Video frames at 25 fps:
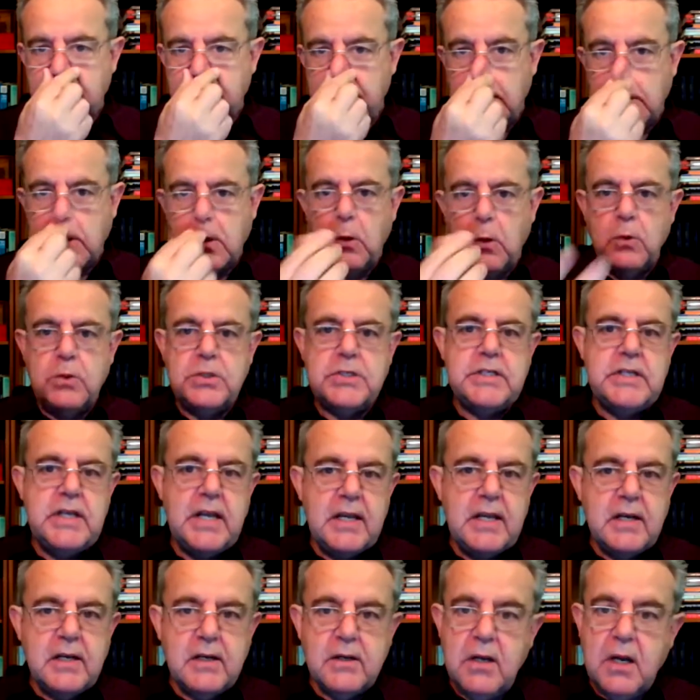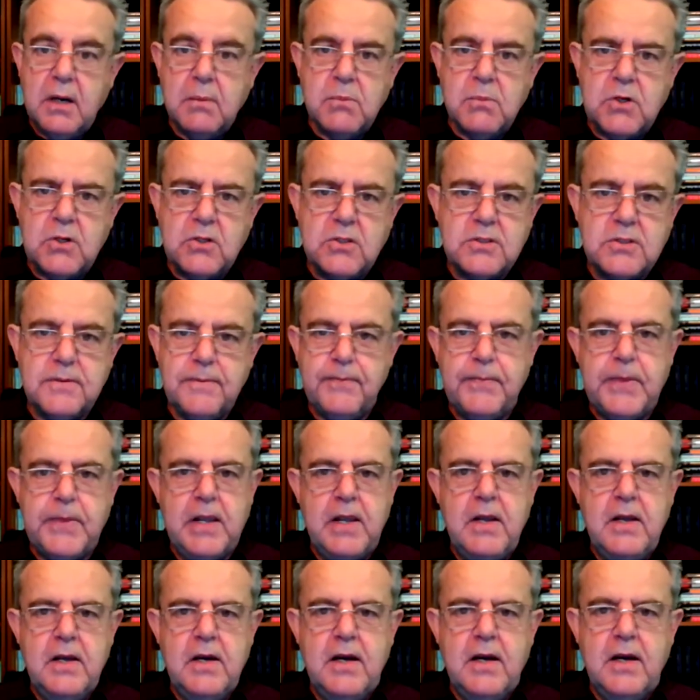negotiated numbers.
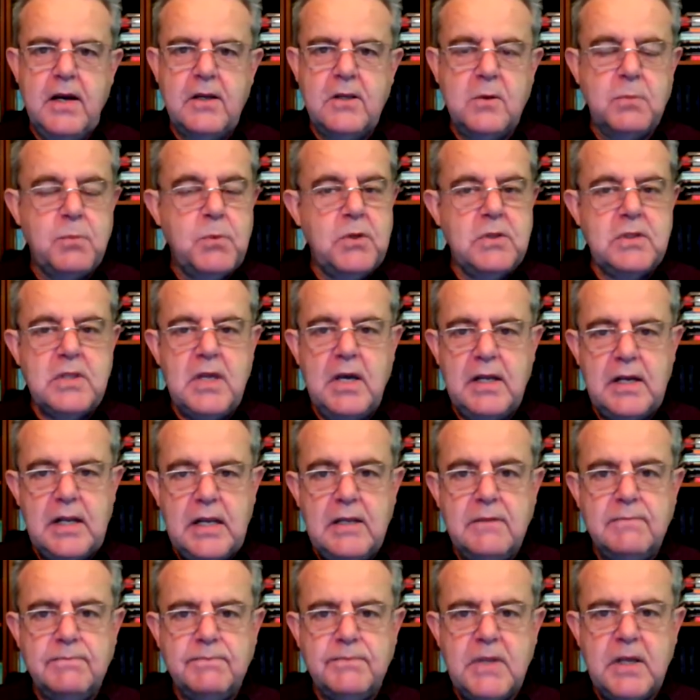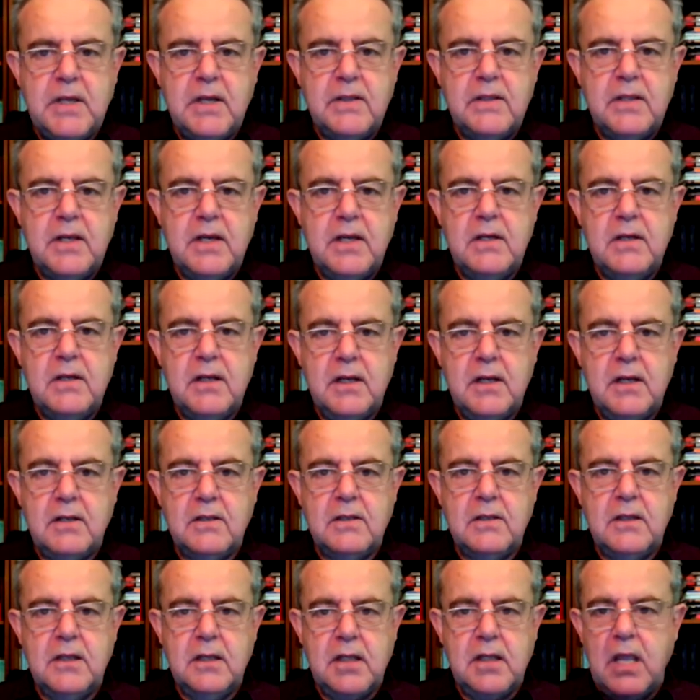Mm-hmm. You put that in, and then
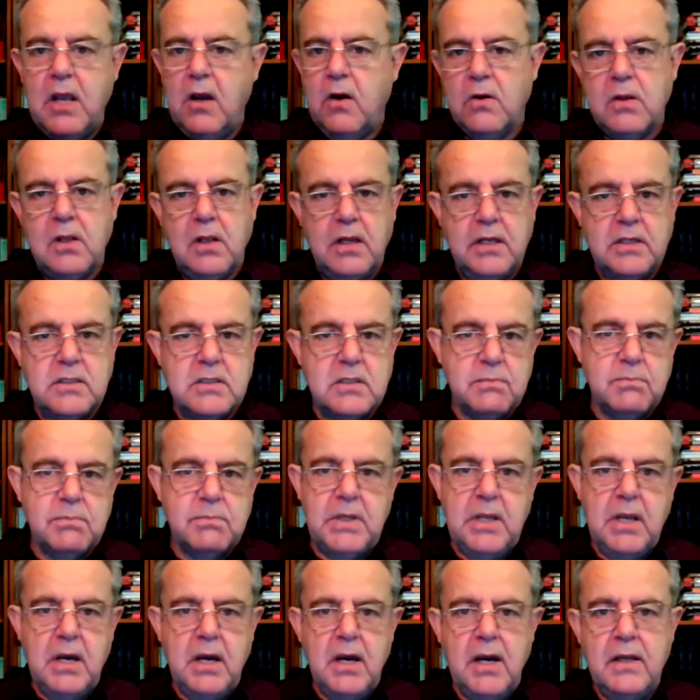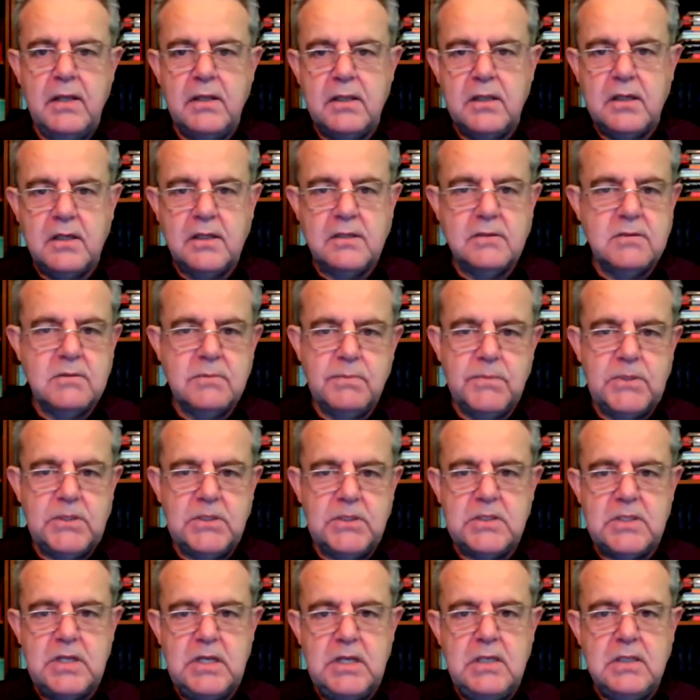it calculates behind the
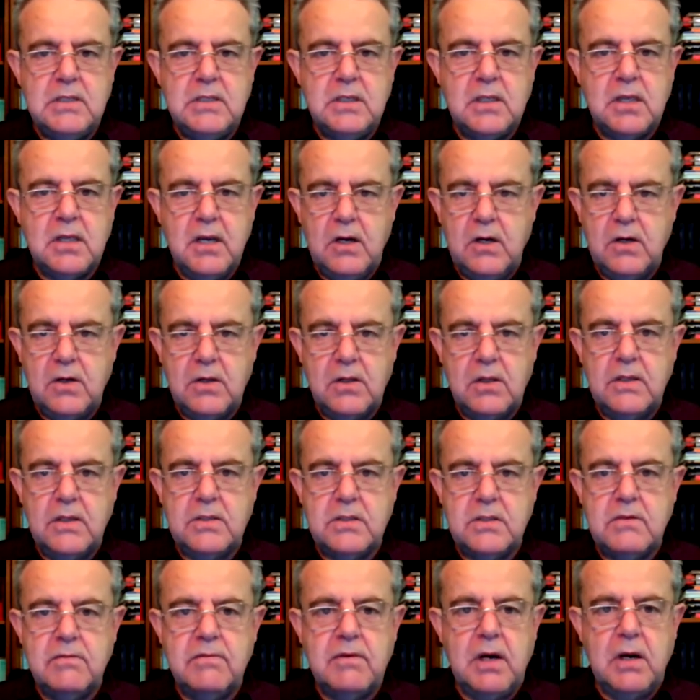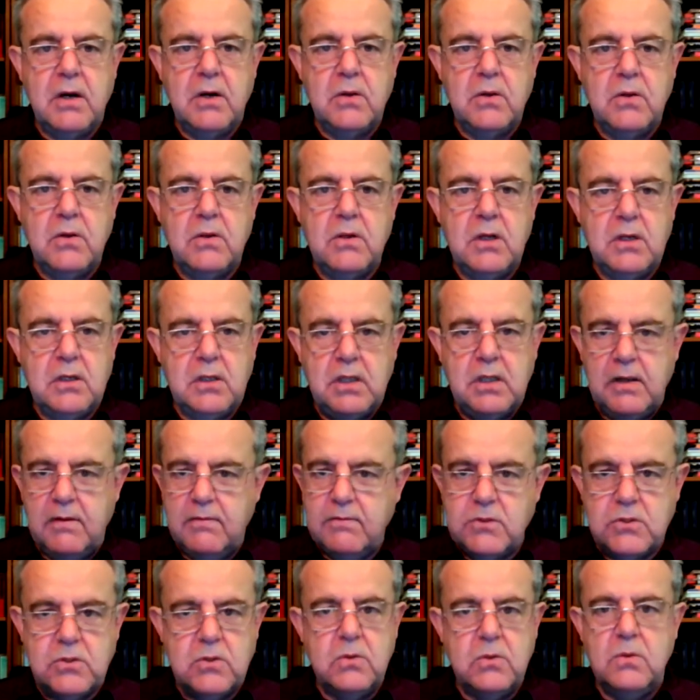scenes. It calculates the value, and it
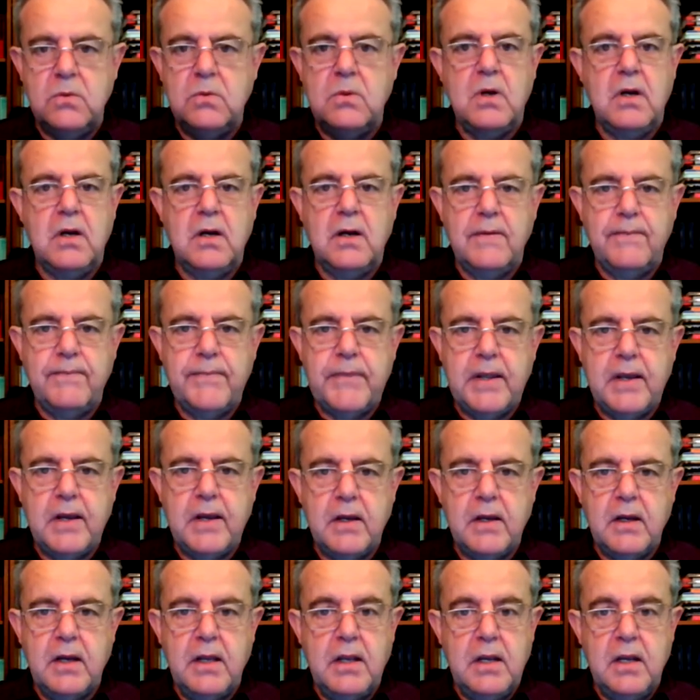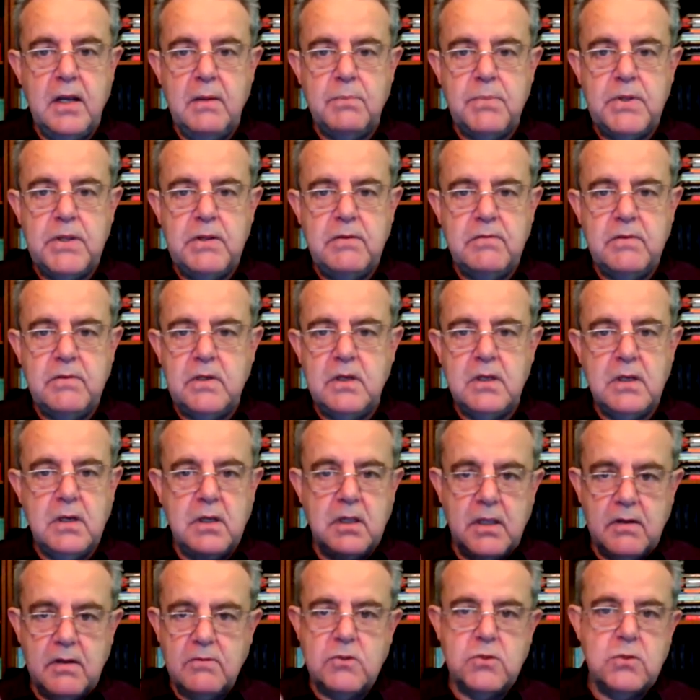gives you an NPV, and
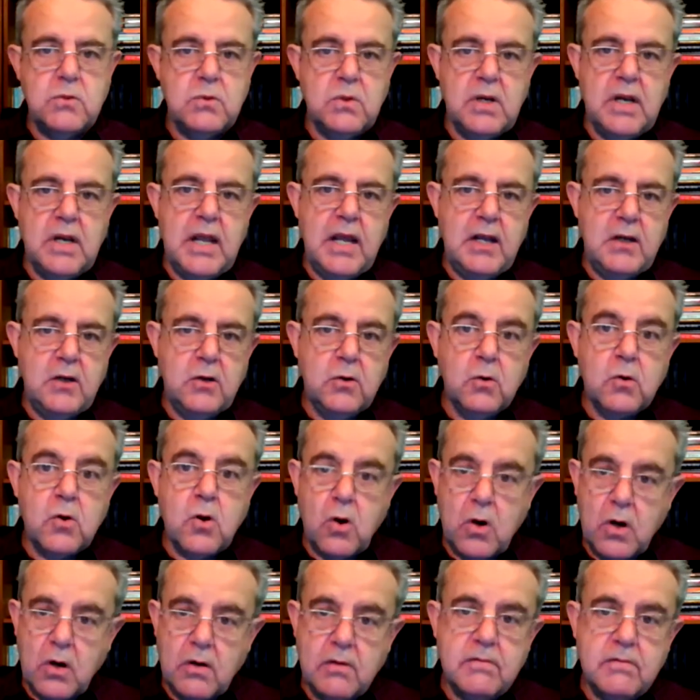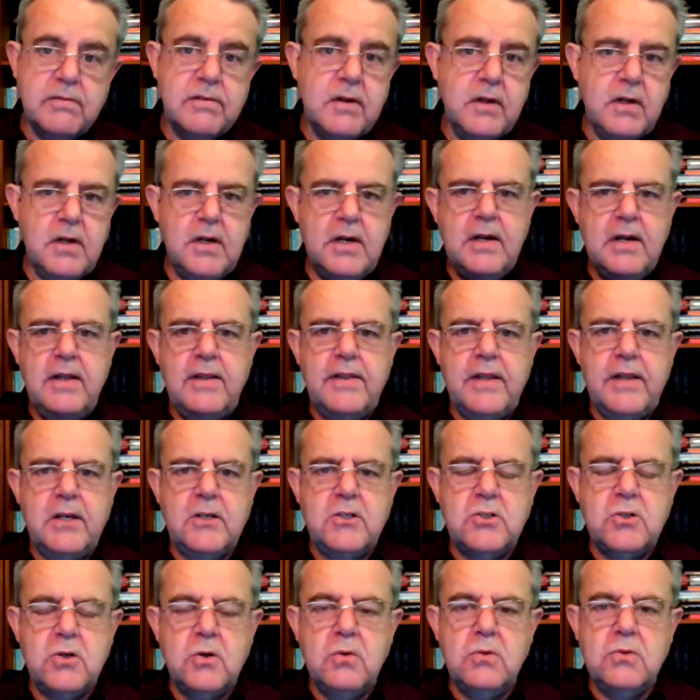it gives you an annual curve that
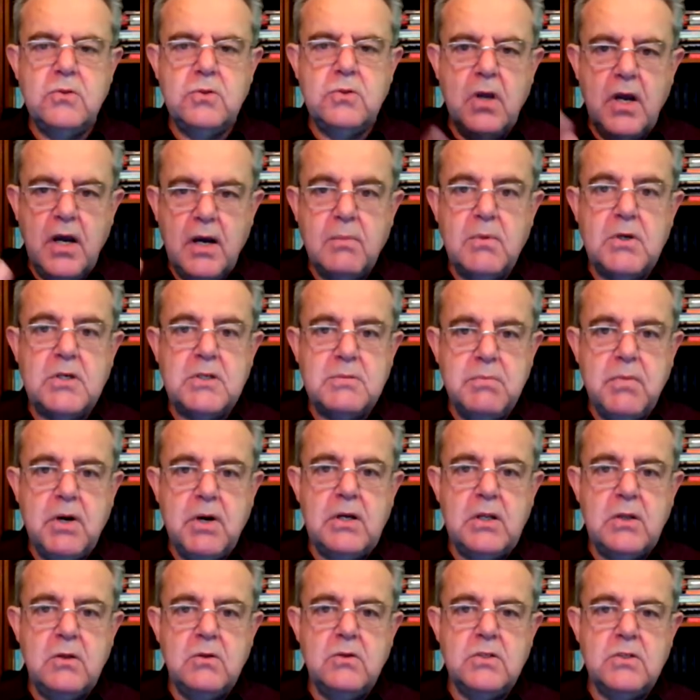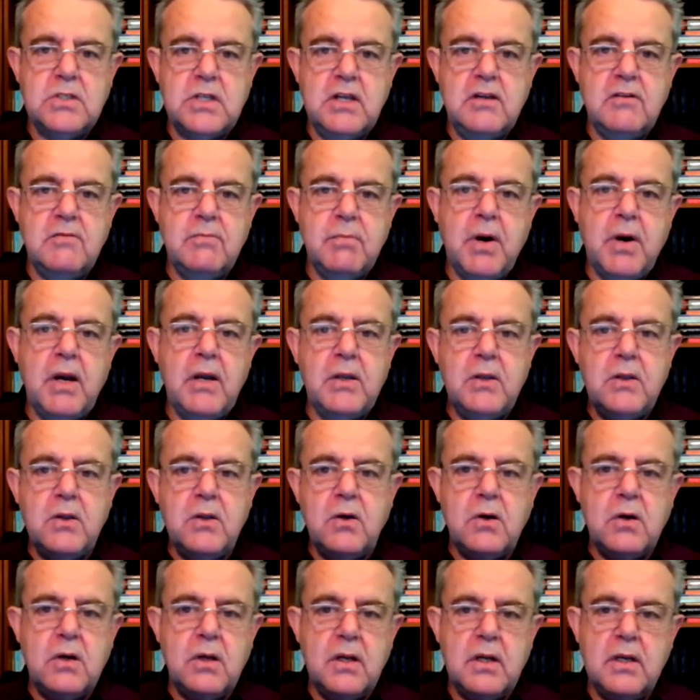shows you how much money you save by a
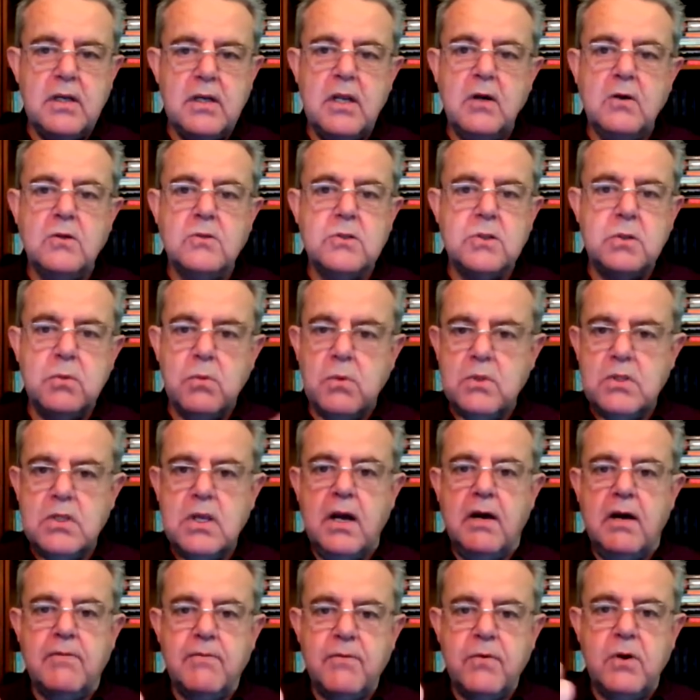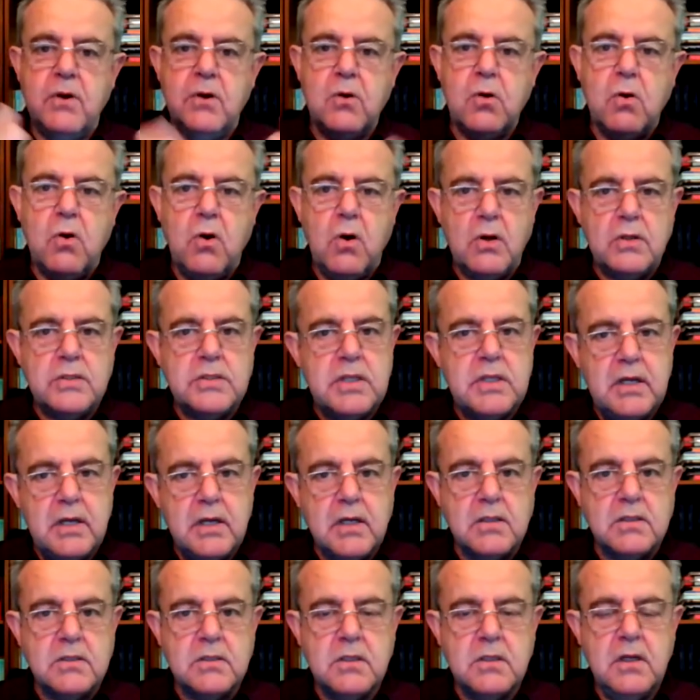year, and it tells you what the upfront cost
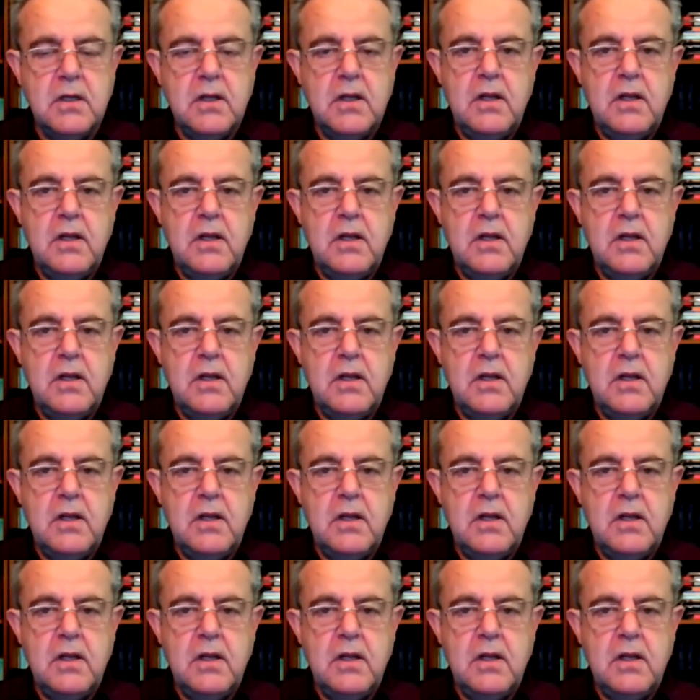is.